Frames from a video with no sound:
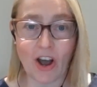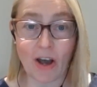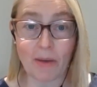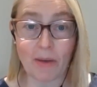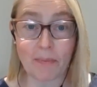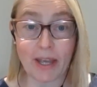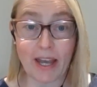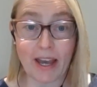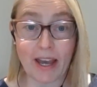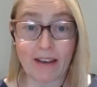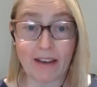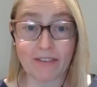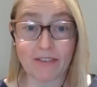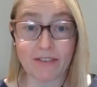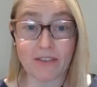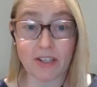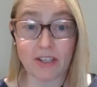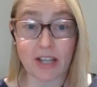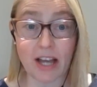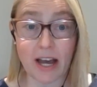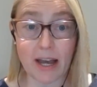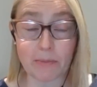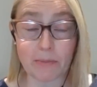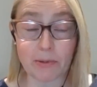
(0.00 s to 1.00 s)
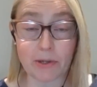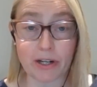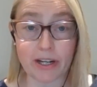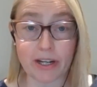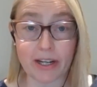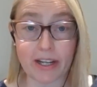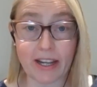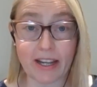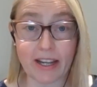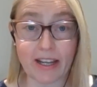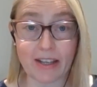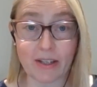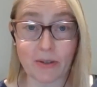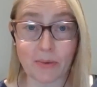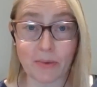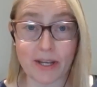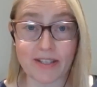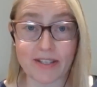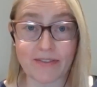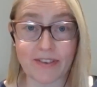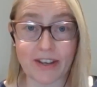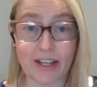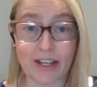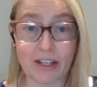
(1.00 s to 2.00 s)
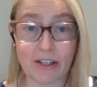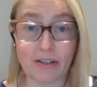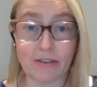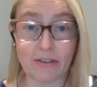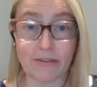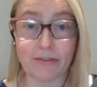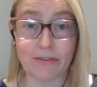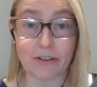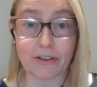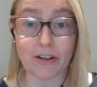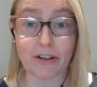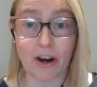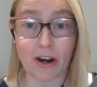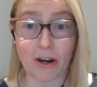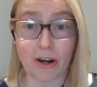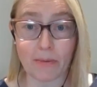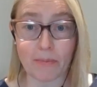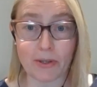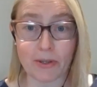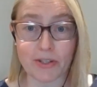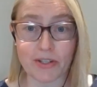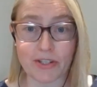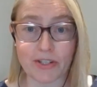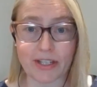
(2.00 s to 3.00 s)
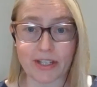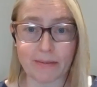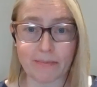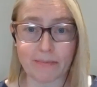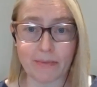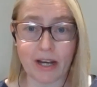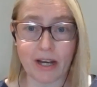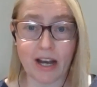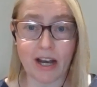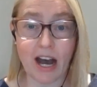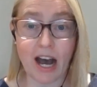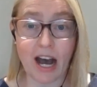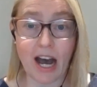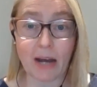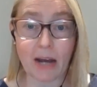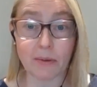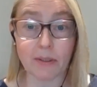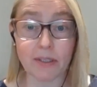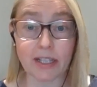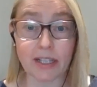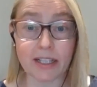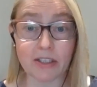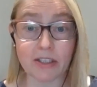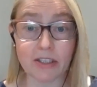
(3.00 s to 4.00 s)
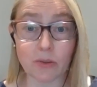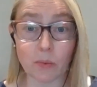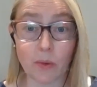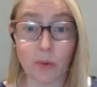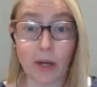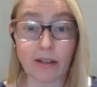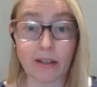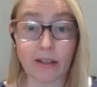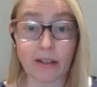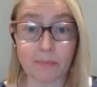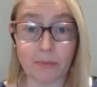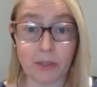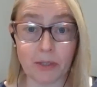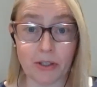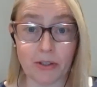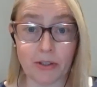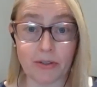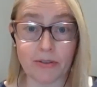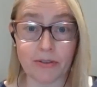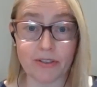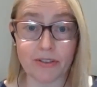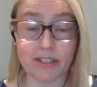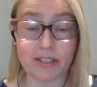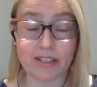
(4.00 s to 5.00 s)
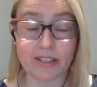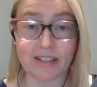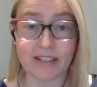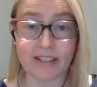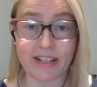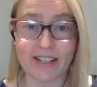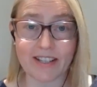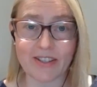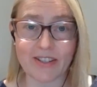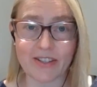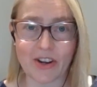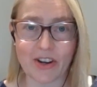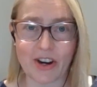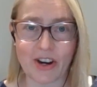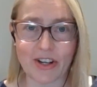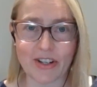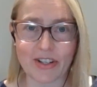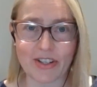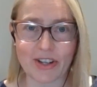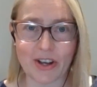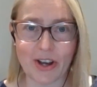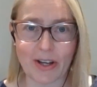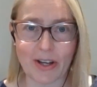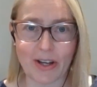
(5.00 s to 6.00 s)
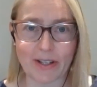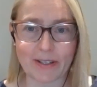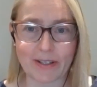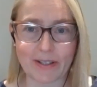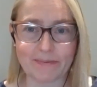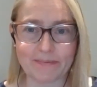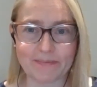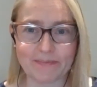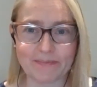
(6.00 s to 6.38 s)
On behalf of the library and the West Vancouver Art Museum, I would like to welcome you to tonight's Art Talk.